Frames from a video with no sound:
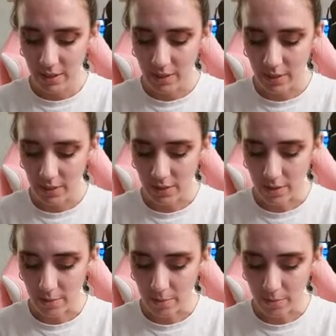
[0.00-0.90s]
You get
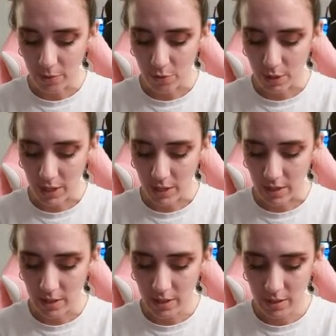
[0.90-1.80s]
some sweet...
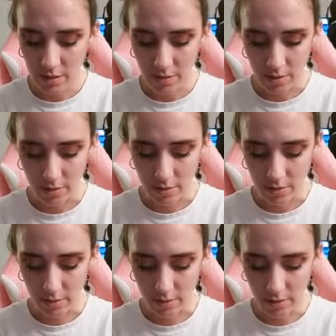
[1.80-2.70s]

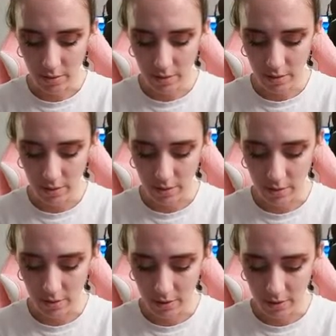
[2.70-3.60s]
Oh,
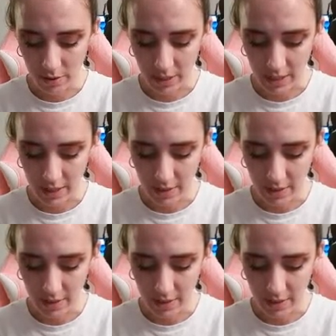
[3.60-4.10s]
okay.